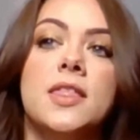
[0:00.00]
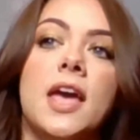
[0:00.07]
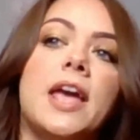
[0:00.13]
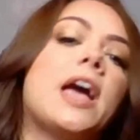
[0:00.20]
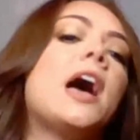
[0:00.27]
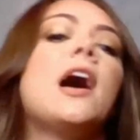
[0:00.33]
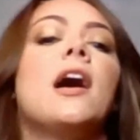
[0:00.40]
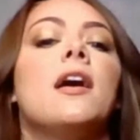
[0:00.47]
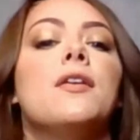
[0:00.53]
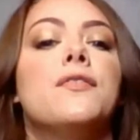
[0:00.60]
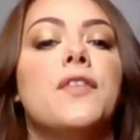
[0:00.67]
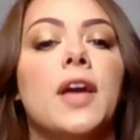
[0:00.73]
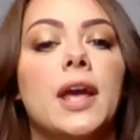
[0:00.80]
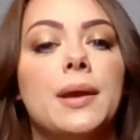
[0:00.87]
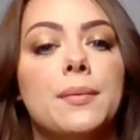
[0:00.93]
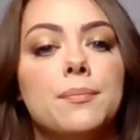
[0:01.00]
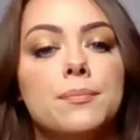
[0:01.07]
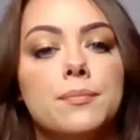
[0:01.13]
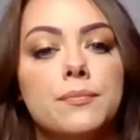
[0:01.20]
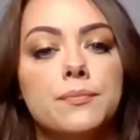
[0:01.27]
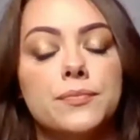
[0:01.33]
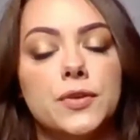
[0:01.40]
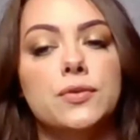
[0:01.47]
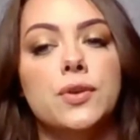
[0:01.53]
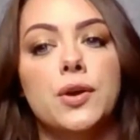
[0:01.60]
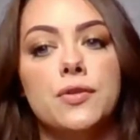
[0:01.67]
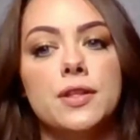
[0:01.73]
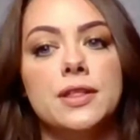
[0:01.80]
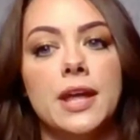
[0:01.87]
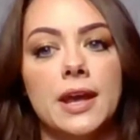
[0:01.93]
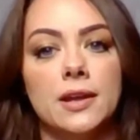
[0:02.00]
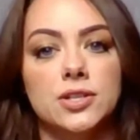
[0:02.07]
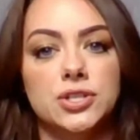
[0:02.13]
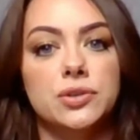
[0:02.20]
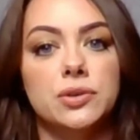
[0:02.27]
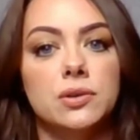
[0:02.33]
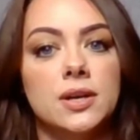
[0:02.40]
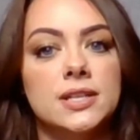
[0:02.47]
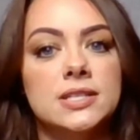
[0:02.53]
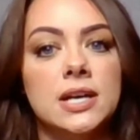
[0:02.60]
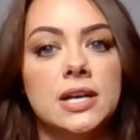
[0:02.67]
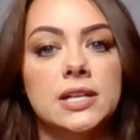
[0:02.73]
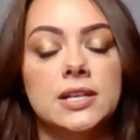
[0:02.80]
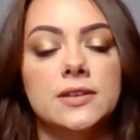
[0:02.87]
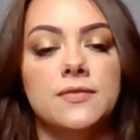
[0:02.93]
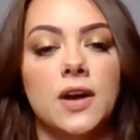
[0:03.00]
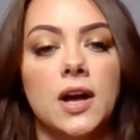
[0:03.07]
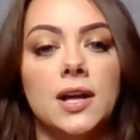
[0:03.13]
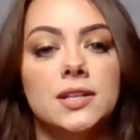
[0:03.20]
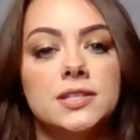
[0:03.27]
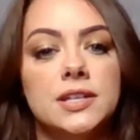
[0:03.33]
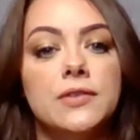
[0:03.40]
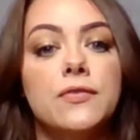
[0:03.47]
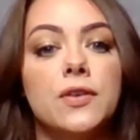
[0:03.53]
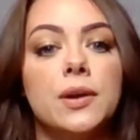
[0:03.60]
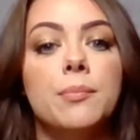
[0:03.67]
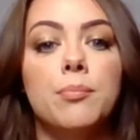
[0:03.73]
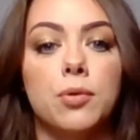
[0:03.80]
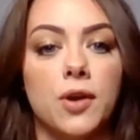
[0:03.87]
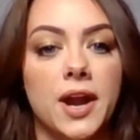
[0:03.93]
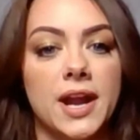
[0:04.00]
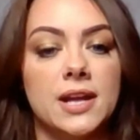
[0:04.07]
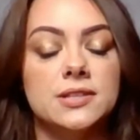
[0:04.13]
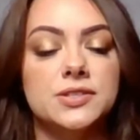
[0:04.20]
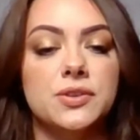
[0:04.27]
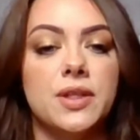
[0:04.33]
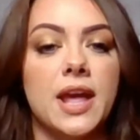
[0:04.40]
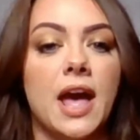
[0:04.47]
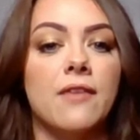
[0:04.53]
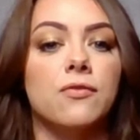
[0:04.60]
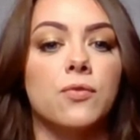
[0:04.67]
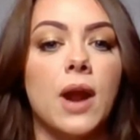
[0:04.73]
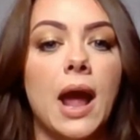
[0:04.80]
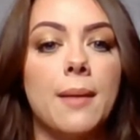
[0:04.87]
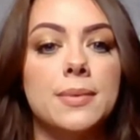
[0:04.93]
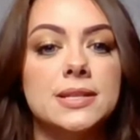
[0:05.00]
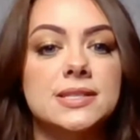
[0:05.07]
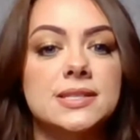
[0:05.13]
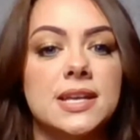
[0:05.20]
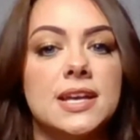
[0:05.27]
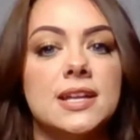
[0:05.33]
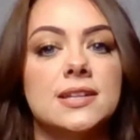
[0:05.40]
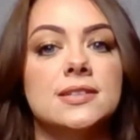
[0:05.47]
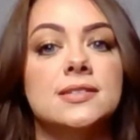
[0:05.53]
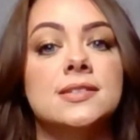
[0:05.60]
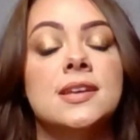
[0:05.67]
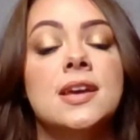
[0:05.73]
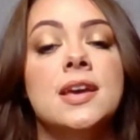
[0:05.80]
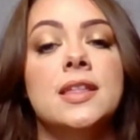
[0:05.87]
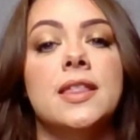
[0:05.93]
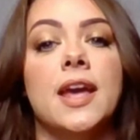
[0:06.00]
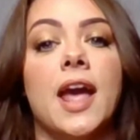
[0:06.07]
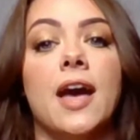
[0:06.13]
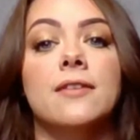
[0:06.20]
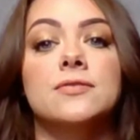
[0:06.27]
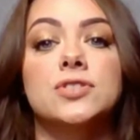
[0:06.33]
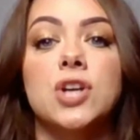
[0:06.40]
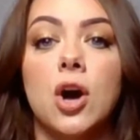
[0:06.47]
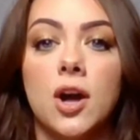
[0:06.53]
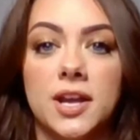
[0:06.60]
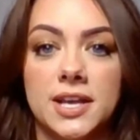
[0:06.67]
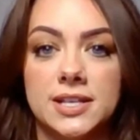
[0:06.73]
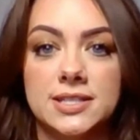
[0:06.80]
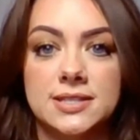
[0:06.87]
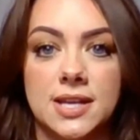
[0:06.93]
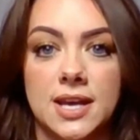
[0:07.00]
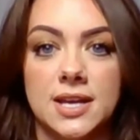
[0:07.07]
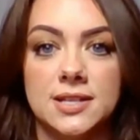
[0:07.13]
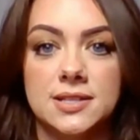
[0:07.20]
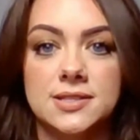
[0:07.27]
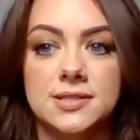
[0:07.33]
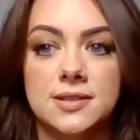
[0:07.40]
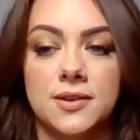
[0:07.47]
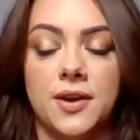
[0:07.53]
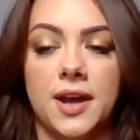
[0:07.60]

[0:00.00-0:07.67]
they have a, you know, that they do a ton of uh, different brands. So they have rabbit skins, they have doggy skins.